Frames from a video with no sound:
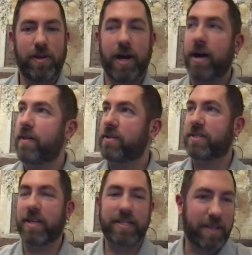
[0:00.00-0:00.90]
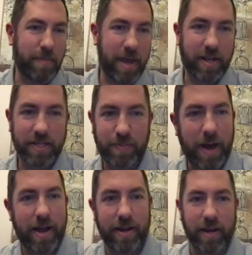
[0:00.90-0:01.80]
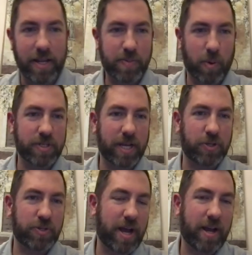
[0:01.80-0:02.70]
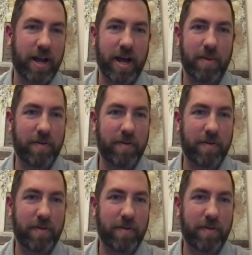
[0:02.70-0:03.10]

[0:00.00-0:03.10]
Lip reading: That's the main spot, IndySportsLegends.com.